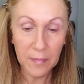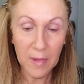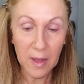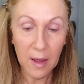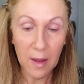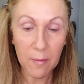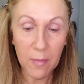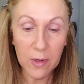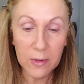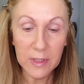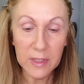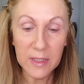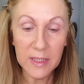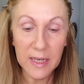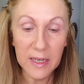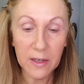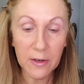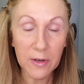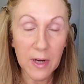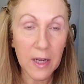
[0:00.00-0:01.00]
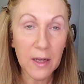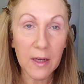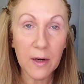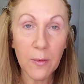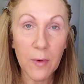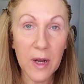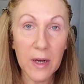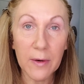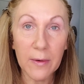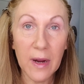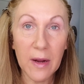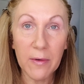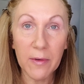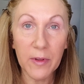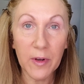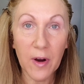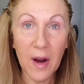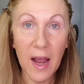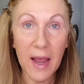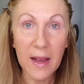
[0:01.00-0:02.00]
And most of the day, you're not going to walk around with
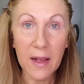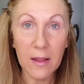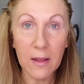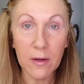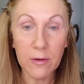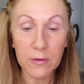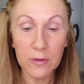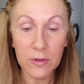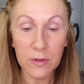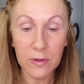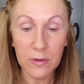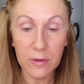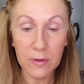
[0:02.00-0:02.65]
your eye closed.